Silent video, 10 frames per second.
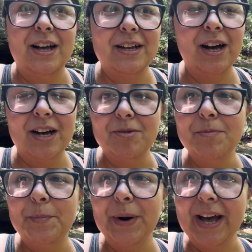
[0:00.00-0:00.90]
Um,
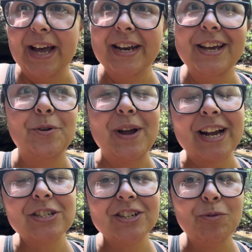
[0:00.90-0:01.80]
but we
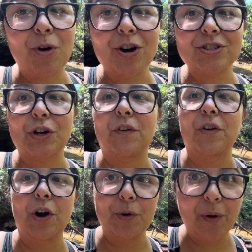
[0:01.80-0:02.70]
actually walked the
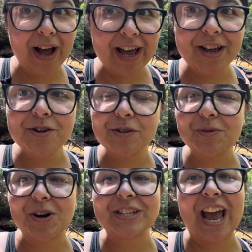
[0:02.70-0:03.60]
wrong way. We
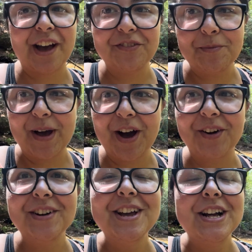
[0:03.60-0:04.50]
walked half a
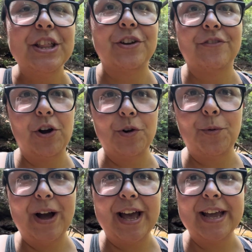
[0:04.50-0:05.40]
mile the wrong
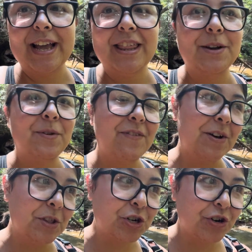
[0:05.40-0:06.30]
way. And then we
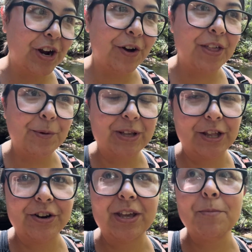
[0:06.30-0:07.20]
found the trail that we
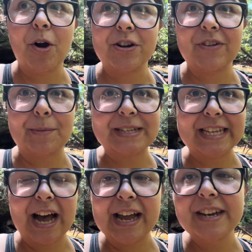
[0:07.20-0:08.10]
literally parked right
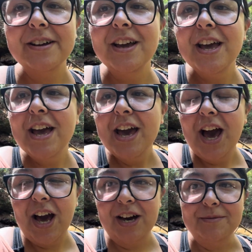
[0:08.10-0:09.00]
beside.
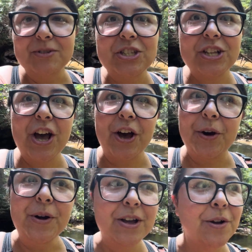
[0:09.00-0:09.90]
Um,
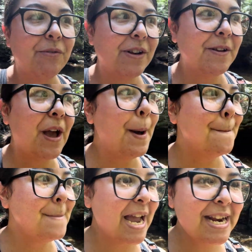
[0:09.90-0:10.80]
so we
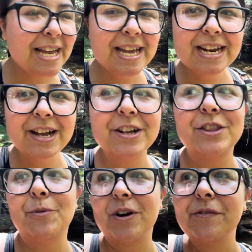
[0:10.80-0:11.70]
made it.
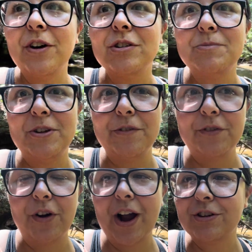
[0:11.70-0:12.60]
The waterfall is beautiful.
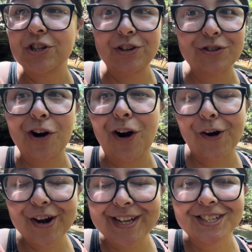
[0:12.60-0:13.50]
Our shoes are
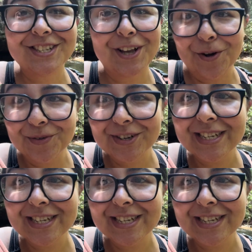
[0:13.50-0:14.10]
already soaked